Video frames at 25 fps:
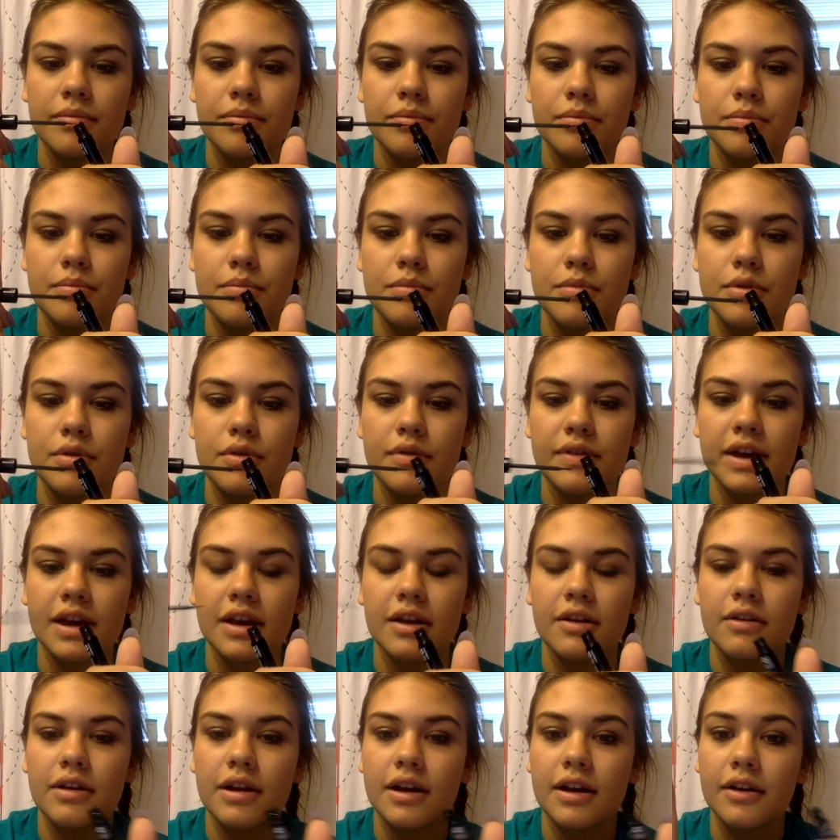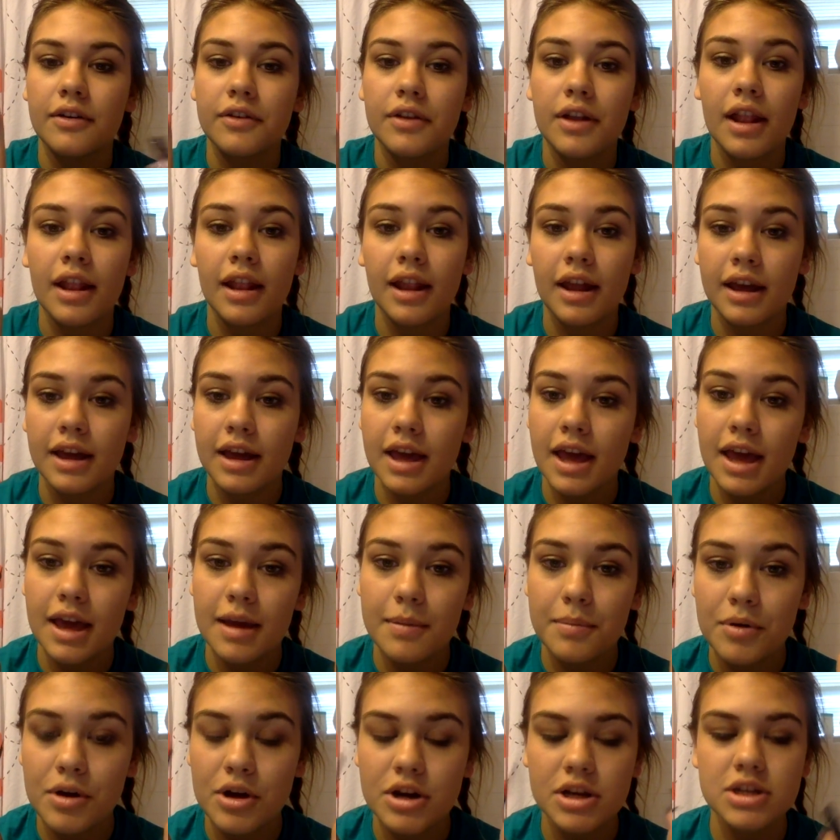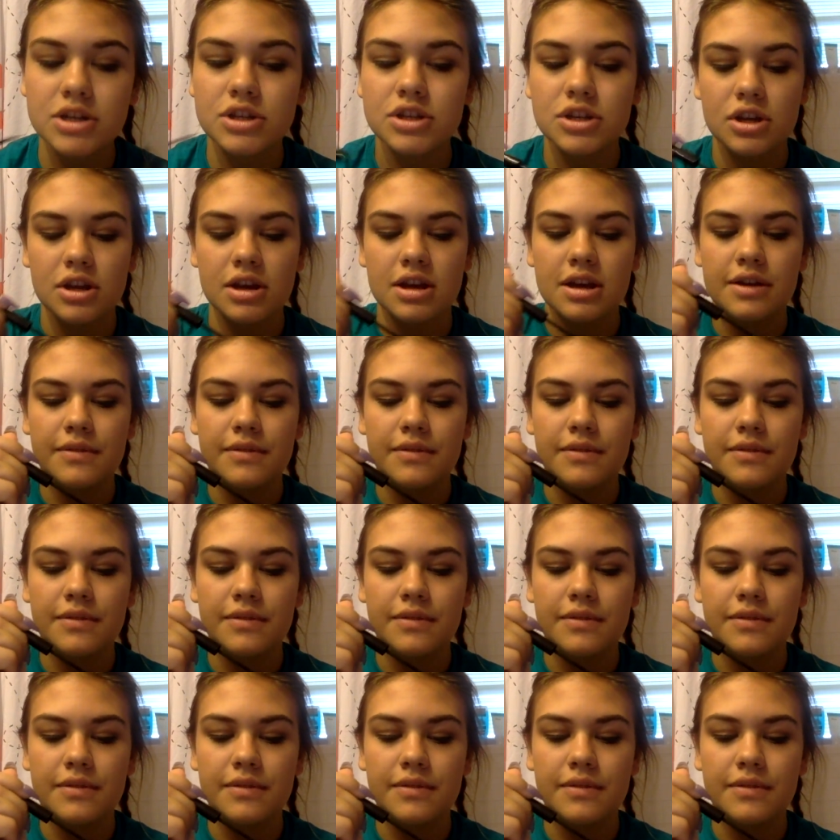moving around like a brush.